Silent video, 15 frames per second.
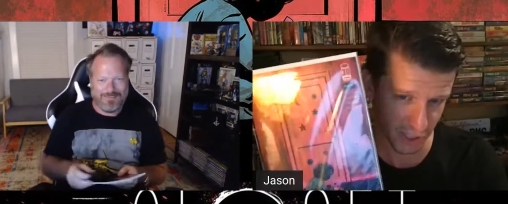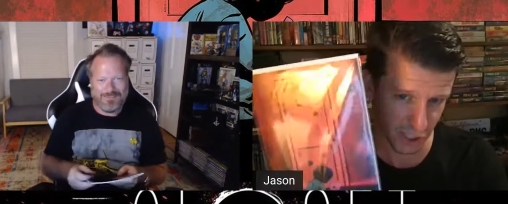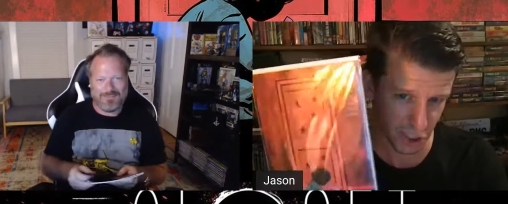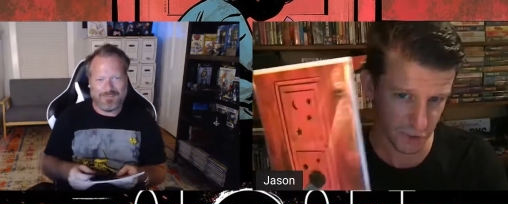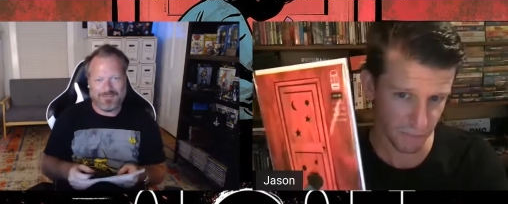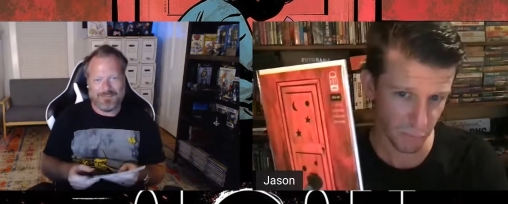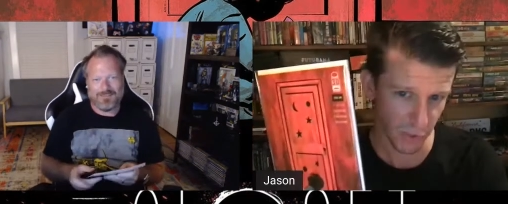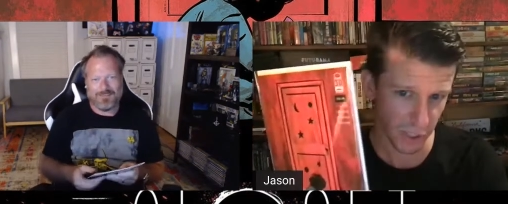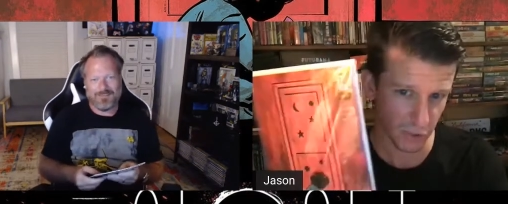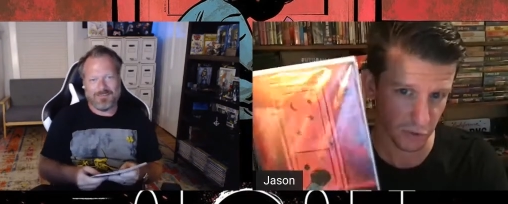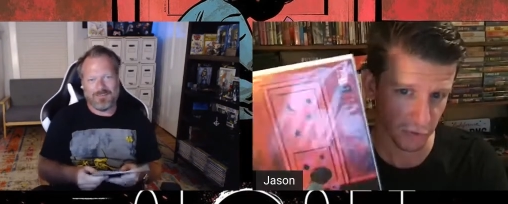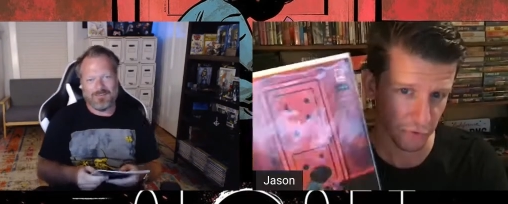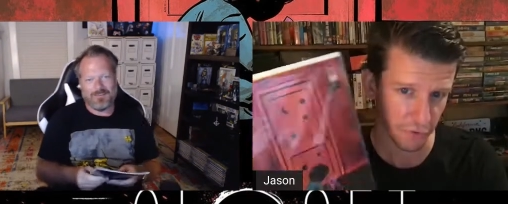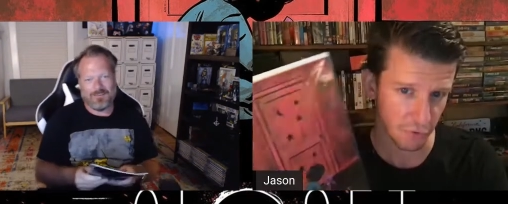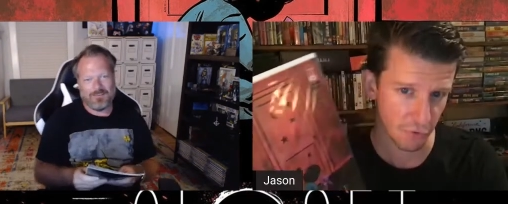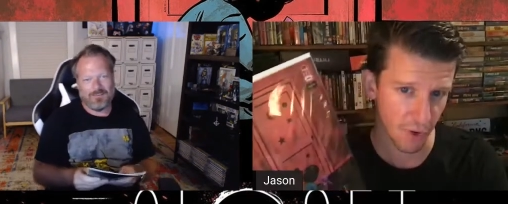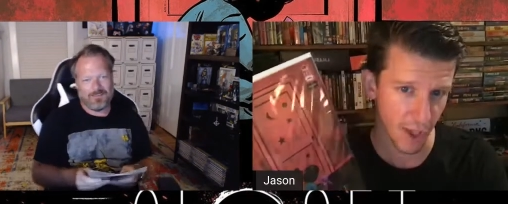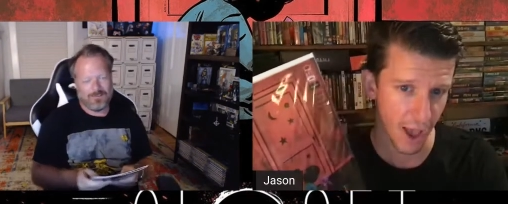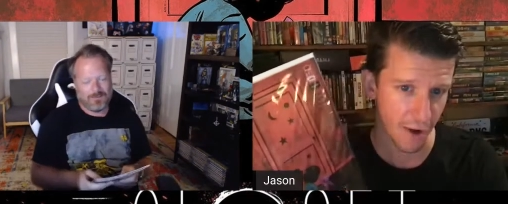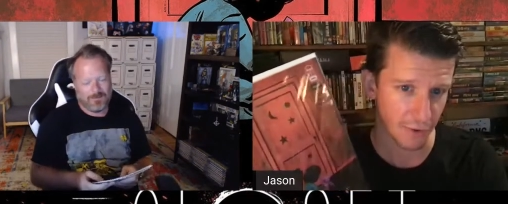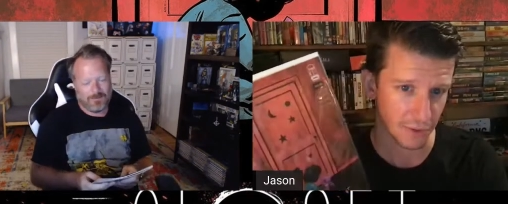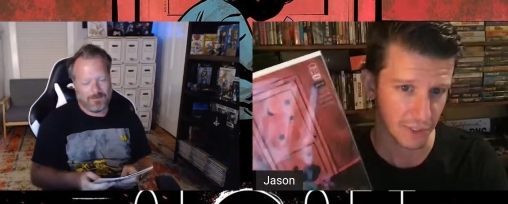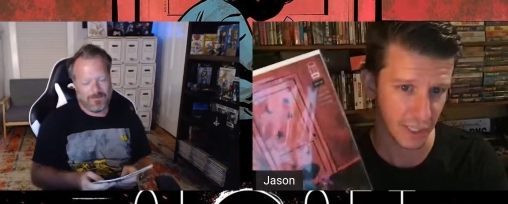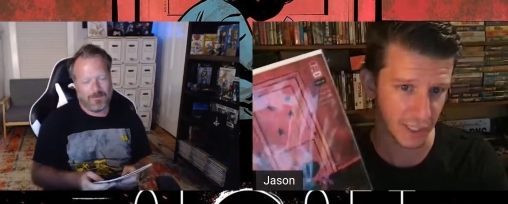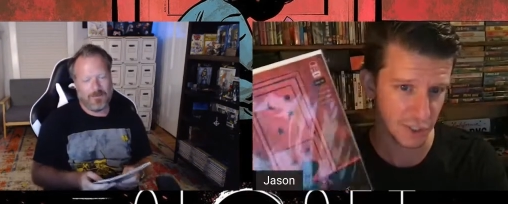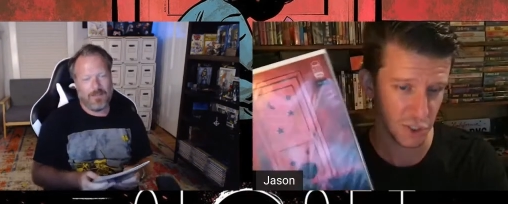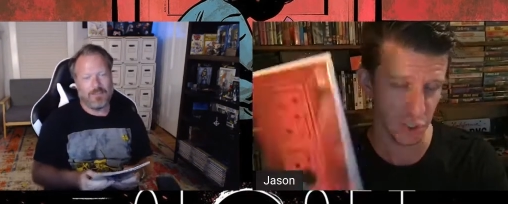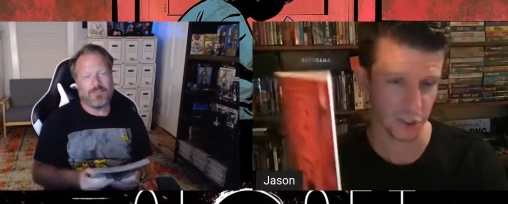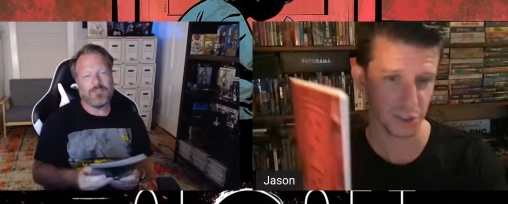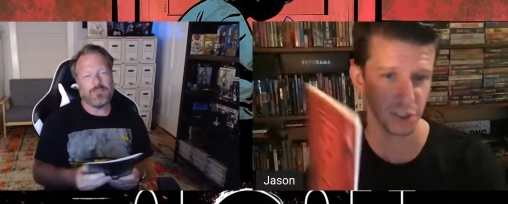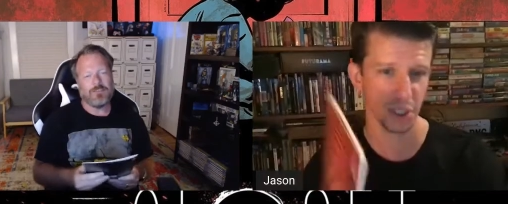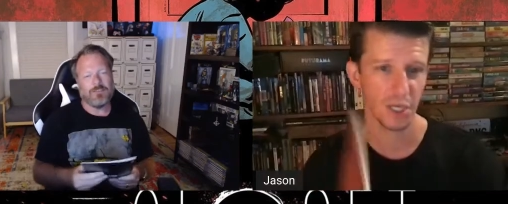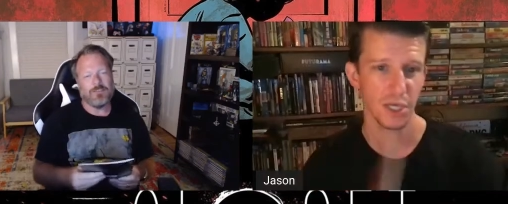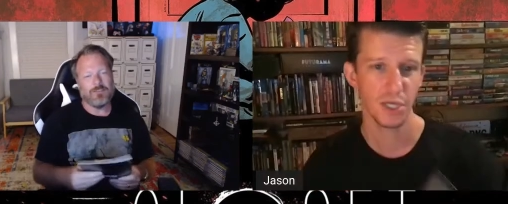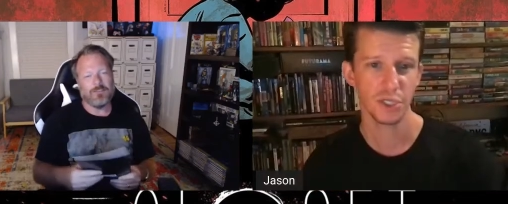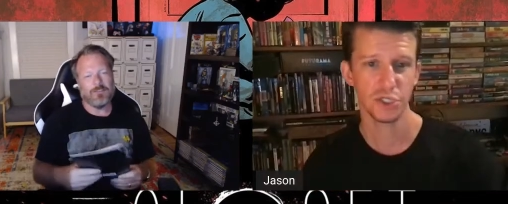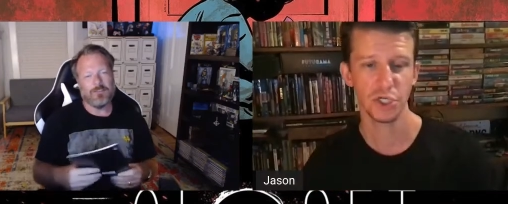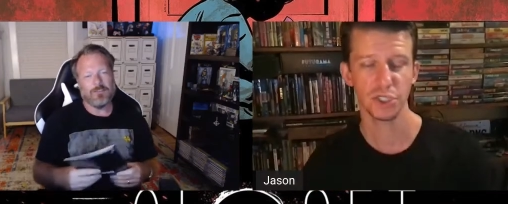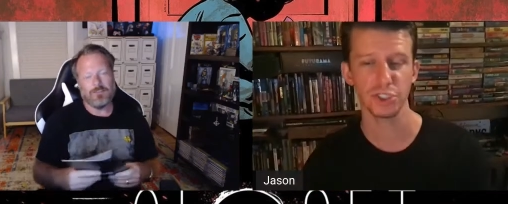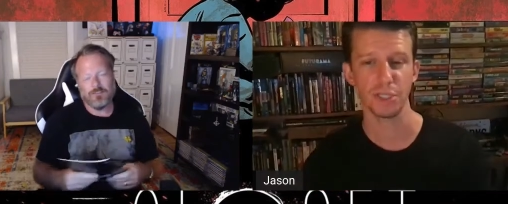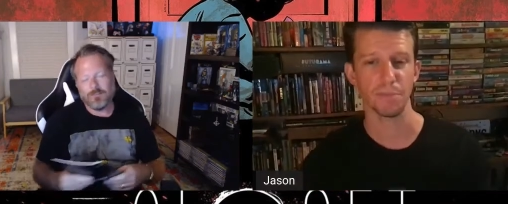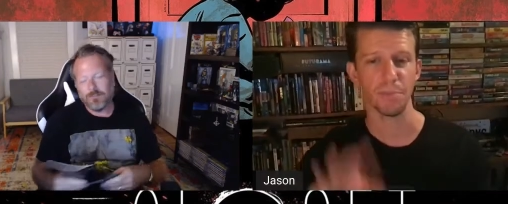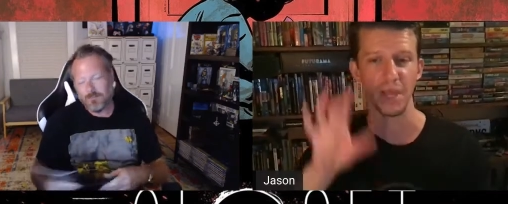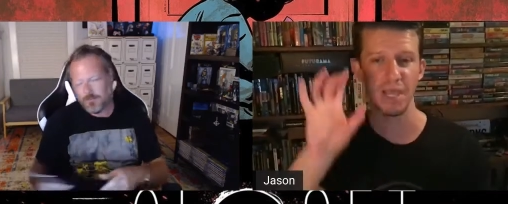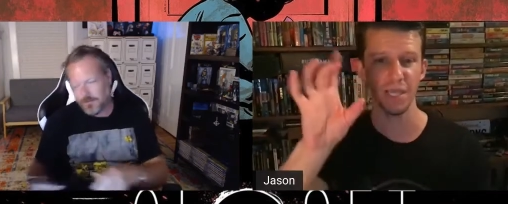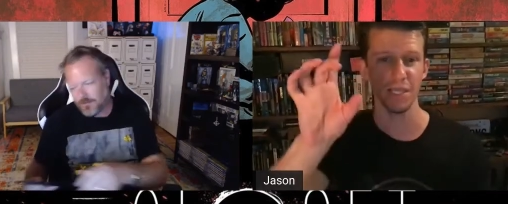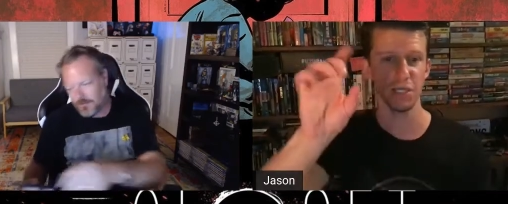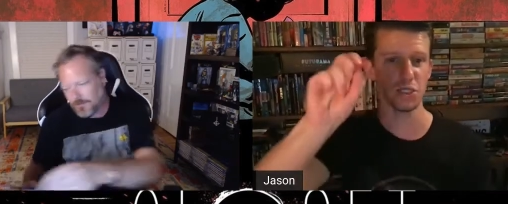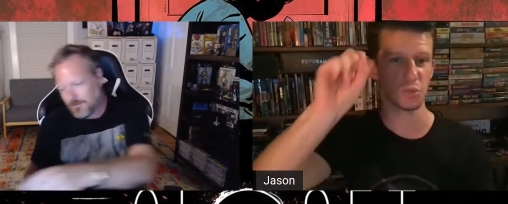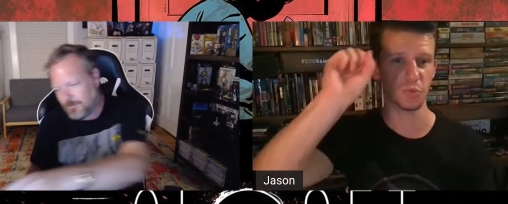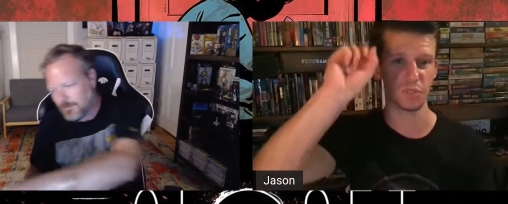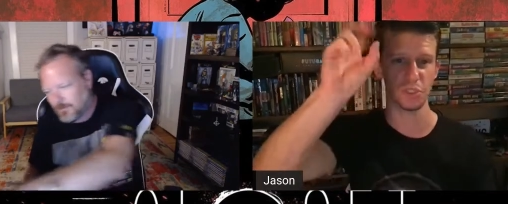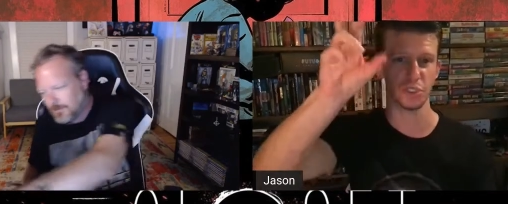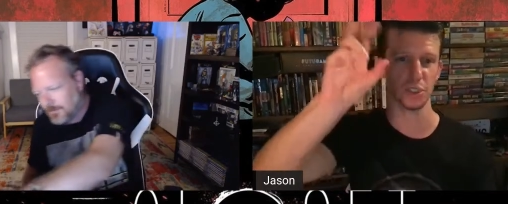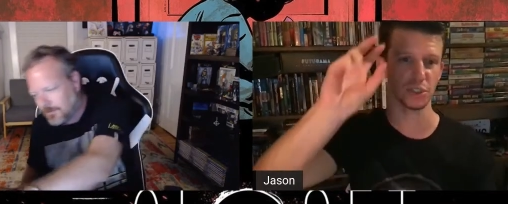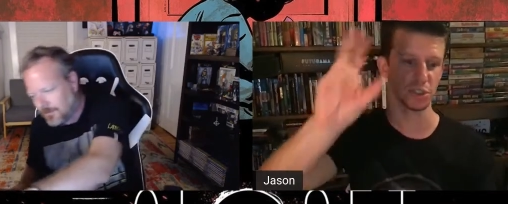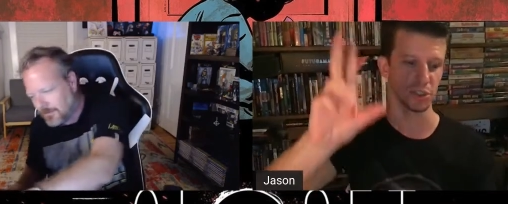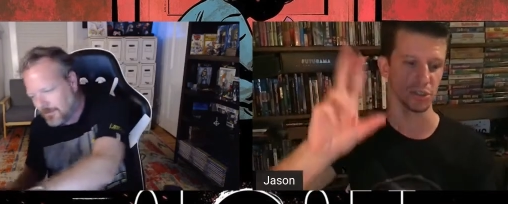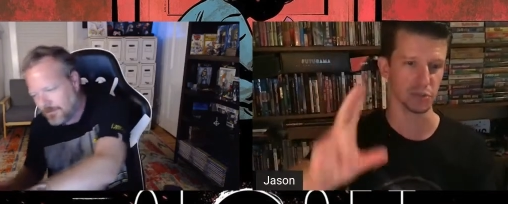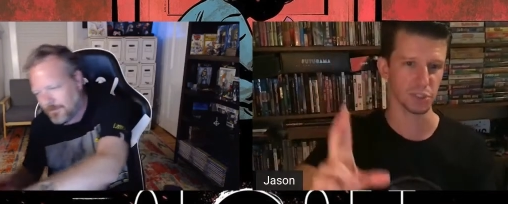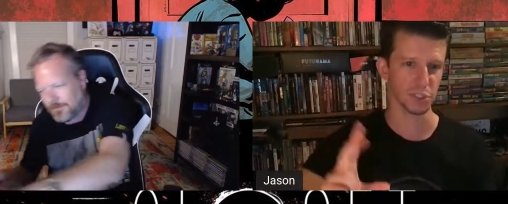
Speaker 1: it's sprinkled throughout, like That's just true. just a page with just those